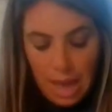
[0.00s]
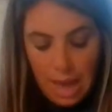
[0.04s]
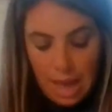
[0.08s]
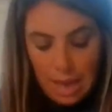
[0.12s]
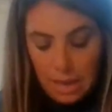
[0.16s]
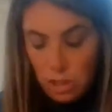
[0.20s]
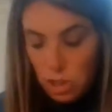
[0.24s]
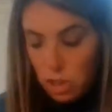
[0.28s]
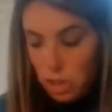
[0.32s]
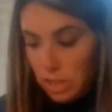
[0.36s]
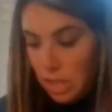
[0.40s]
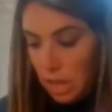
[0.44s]

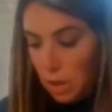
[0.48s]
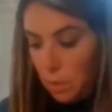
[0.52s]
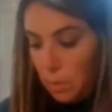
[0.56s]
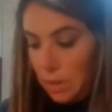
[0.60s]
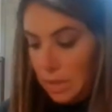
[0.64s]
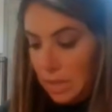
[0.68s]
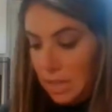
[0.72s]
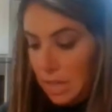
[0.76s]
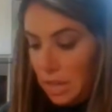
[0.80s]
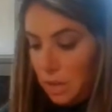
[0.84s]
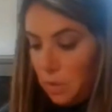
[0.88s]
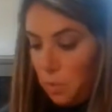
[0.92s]
and just like
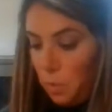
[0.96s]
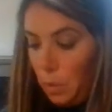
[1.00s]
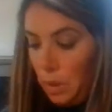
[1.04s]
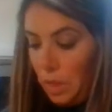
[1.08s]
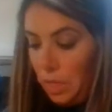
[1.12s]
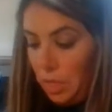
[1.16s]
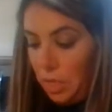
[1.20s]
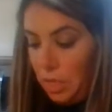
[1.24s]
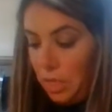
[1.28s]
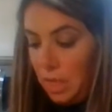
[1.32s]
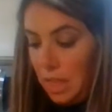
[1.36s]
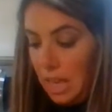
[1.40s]
we did with
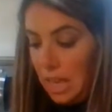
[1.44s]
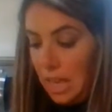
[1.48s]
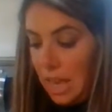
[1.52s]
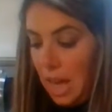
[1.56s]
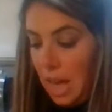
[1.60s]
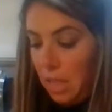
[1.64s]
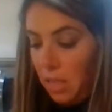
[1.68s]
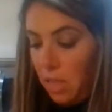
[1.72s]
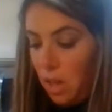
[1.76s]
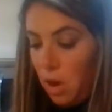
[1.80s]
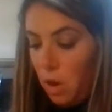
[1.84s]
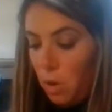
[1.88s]
the
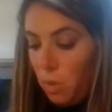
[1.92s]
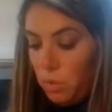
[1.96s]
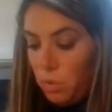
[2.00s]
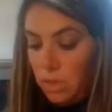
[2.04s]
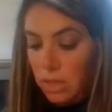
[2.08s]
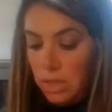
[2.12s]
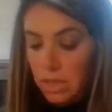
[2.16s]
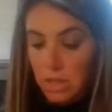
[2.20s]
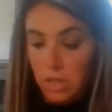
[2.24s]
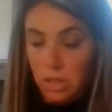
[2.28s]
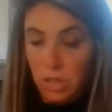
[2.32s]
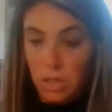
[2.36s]
yellow,
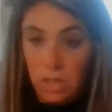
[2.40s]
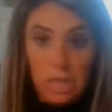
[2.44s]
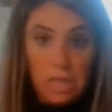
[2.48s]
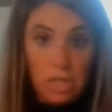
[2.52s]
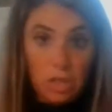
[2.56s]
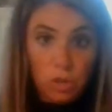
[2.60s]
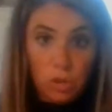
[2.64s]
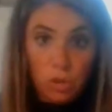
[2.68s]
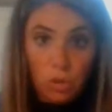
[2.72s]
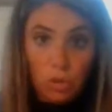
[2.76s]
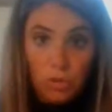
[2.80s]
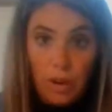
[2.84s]
since
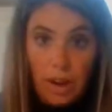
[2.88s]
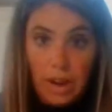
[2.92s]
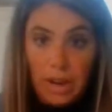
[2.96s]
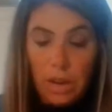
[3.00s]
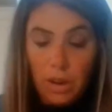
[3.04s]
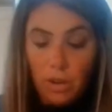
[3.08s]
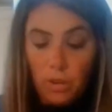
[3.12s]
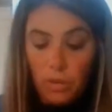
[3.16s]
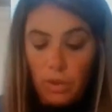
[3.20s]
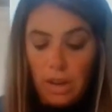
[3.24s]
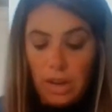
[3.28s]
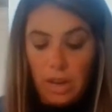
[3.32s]
it's
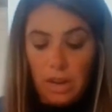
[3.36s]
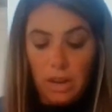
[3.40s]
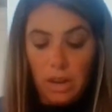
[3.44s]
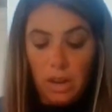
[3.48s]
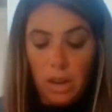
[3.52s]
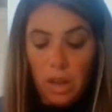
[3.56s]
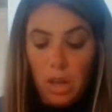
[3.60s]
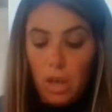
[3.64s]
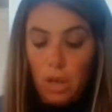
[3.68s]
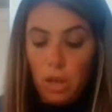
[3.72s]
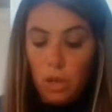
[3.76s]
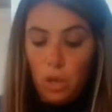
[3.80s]
already green,
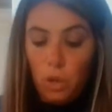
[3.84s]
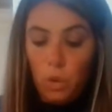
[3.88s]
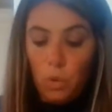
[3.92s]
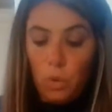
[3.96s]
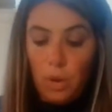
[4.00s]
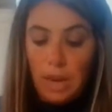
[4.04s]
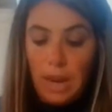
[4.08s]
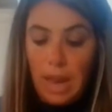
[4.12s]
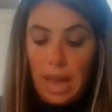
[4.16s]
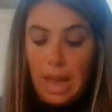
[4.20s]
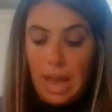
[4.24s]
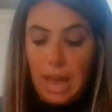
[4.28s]
you
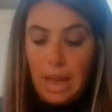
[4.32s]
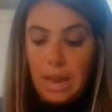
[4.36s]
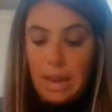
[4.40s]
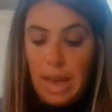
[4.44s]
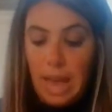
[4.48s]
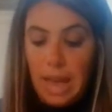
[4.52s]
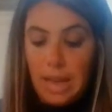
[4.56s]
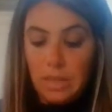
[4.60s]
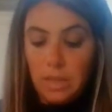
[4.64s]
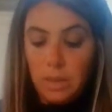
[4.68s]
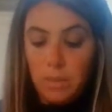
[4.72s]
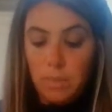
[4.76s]
can add
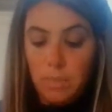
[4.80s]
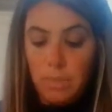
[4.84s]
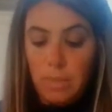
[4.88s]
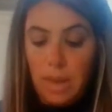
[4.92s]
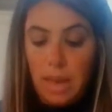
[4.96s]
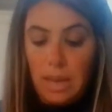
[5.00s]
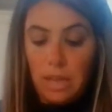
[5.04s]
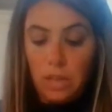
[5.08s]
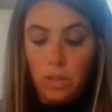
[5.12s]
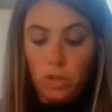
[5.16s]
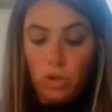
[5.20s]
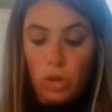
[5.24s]
as
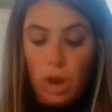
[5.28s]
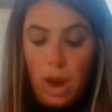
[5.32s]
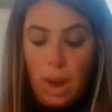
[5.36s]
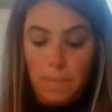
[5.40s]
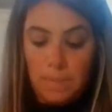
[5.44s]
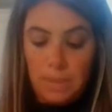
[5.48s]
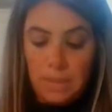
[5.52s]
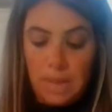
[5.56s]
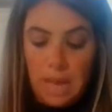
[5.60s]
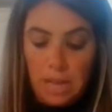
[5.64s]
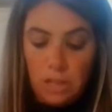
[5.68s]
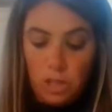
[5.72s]
many
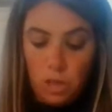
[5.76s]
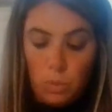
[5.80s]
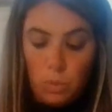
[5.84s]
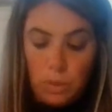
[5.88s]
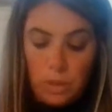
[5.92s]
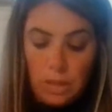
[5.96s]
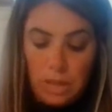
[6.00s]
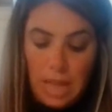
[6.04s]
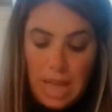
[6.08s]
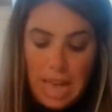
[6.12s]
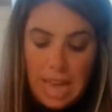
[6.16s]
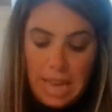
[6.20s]
drops as you
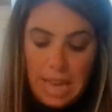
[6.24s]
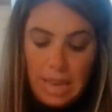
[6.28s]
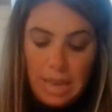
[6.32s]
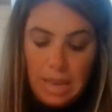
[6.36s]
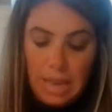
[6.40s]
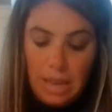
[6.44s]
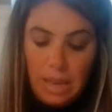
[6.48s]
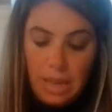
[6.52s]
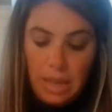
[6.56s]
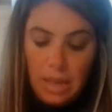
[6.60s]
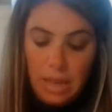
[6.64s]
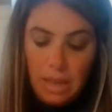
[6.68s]
would like
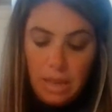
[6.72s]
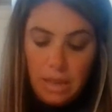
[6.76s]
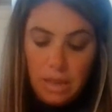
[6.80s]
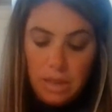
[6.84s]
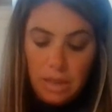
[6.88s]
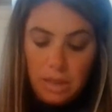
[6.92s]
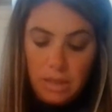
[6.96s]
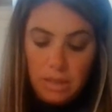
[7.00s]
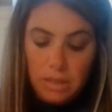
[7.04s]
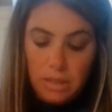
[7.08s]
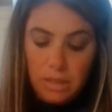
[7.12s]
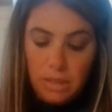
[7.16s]

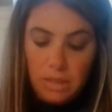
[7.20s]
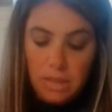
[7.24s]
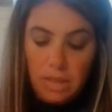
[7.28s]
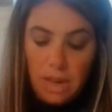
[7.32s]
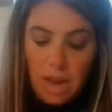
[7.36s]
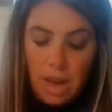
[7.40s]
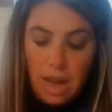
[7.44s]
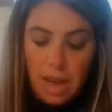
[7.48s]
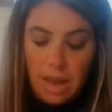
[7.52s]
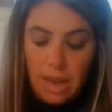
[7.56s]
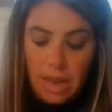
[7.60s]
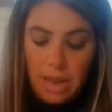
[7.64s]
to
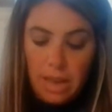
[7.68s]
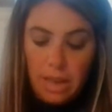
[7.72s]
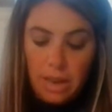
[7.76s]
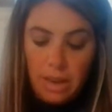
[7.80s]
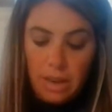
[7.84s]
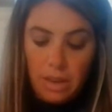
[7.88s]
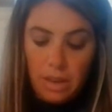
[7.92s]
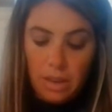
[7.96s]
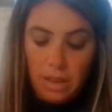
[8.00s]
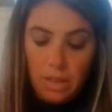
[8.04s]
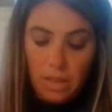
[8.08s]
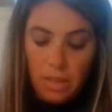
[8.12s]
dye
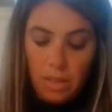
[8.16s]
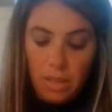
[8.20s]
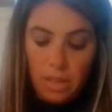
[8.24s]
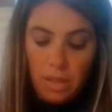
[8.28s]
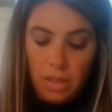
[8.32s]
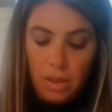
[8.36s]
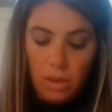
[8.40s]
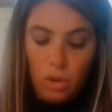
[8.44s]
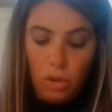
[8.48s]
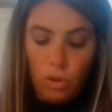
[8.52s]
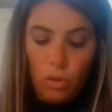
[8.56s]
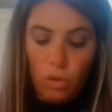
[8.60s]
it
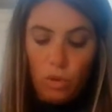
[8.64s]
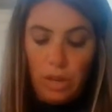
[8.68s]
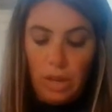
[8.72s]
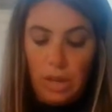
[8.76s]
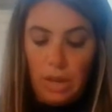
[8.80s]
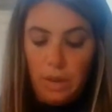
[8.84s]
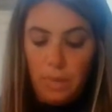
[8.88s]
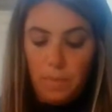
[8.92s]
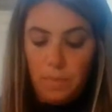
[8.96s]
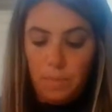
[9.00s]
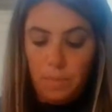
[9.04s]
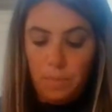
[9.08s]

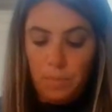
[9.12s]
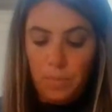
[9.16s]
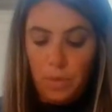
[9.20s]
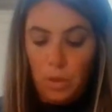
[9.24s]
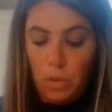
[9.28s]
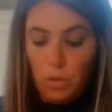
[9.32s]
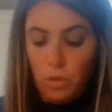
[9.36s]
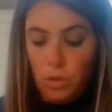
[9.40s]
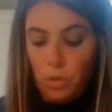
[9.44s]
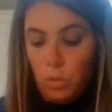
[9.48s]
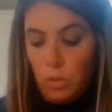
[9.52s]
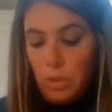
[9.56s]
green. You
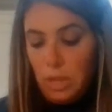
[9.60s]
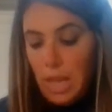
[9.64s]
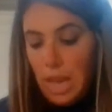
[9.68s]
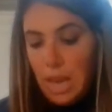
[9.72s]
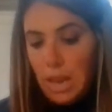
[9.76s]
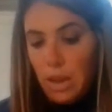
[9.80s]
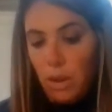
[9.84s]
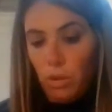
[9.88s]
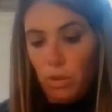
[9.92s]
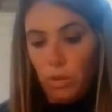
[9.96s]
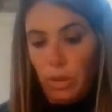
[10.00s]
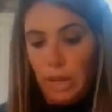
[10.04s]
can do a
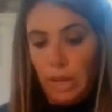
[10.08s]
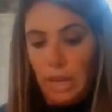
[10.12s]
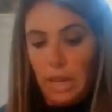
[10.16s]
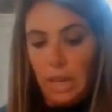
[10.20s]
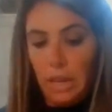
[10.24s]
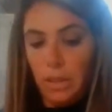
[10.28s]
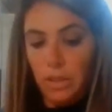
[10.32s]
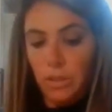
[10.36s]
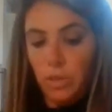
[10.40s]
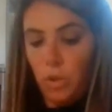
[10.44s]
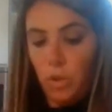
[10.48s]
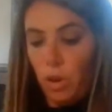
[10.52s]
light
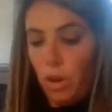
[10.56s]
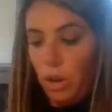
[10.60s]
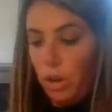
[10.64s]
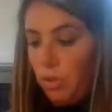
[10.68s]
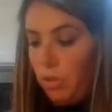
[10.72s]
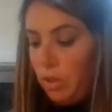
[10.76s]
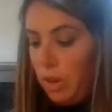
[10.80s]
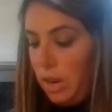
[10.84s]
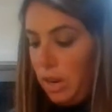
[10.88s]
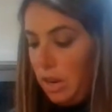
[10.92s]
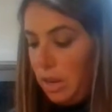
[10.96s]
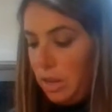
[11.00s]
green, dark
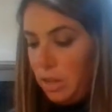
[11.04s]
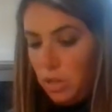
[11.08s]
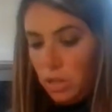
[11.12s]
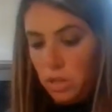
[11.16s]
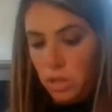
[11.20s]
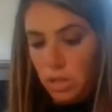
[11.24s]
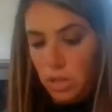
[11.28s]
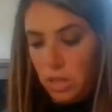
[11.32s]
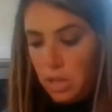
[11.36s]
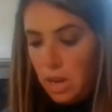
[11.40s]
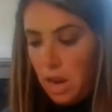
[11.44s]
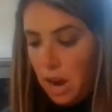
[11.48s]
green,
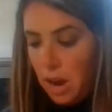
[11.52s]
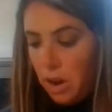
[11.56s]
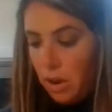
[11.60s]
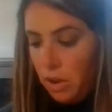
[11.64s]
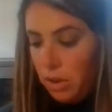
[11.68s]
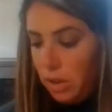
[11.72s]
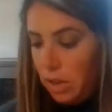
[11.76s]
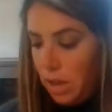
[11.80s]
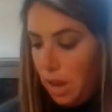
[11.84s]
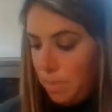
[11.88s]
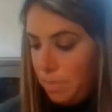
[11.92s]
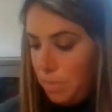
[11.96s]
it's
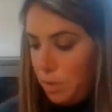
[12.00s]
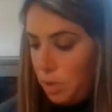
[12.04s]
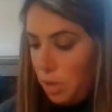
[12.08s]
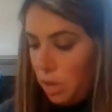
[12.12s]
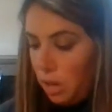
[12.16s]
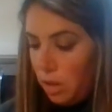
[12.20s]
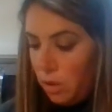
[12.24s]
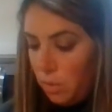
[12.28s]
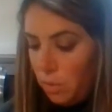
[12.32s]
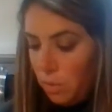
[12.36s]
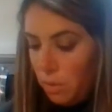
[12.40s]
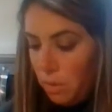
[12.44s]
entirely up to
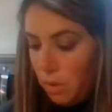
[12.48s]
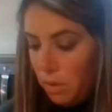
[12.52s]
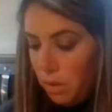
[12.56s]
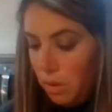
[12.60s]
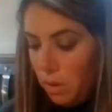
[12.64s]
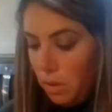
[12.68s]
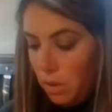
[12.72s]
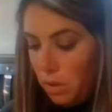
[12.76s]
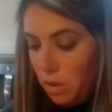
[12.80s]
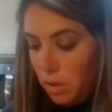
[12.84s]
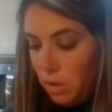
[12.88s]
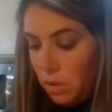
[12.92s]
you.
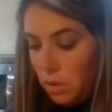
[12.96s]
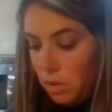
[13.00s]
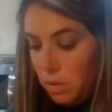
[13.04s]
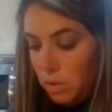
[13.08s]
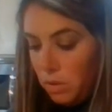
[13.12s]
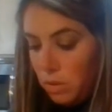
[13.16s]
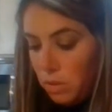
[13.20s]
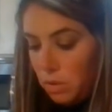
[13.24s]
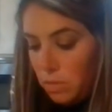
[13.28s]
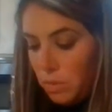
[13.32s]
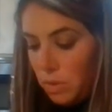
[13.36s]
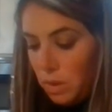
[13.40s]

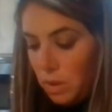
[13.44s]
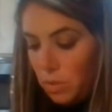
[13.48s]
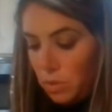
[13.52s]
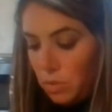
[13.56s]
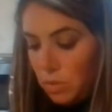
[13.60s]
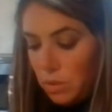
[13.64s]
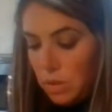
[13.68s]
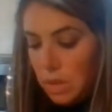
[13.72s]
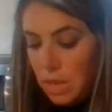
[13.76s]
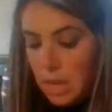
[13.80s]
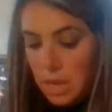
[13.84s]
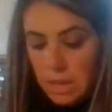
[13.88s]

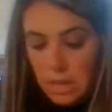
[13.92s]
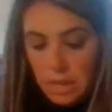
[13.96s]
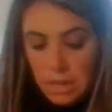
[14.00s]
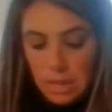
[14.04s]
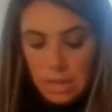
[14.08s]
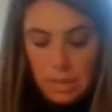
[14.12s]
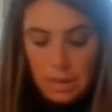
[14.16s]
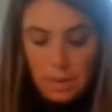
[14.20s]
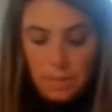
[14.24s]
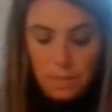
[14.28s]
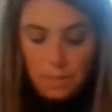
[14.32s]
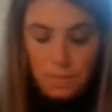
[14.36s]

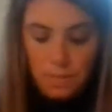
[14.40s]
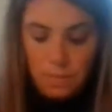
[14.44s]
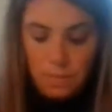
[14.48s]
This